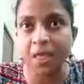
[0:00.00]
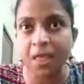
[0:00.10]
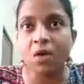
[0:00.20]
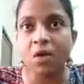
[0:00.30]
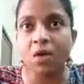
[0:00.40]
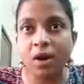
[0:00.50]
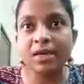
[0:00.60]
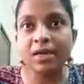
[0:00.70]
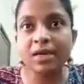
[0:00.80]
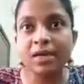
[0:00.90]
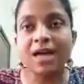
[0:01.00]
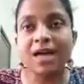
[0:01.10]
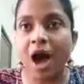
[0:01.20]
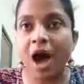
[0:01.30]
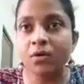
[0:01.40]
What is
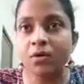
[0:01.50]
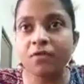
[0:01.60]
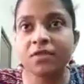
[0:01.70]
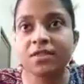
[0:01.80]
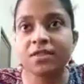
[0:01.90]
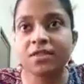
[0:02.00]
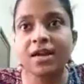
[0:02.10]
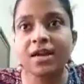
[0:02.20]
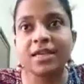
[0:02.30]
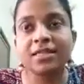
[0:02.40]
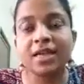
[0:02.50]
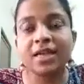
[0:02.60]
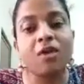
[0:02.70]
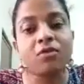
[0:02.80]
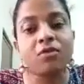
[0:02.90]
out of sight is
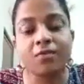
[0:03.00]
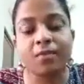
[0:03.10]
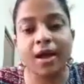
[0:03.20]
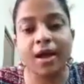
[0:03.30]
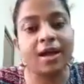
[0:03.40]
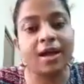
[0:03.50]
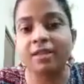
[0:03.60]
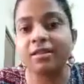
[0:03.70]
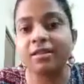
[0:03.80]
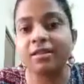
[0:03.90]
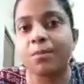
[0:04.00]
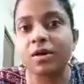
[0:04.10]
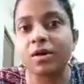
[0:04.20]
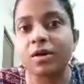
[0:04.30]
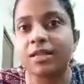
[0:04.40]
out of mind. Another
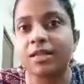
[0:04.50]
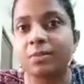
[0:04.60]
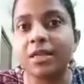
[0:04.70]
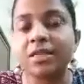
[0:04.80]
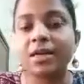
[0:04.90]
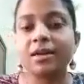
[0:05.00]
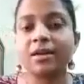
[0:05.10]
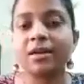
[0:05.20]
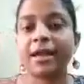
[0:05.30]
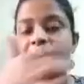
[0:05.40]
important thing, please underline.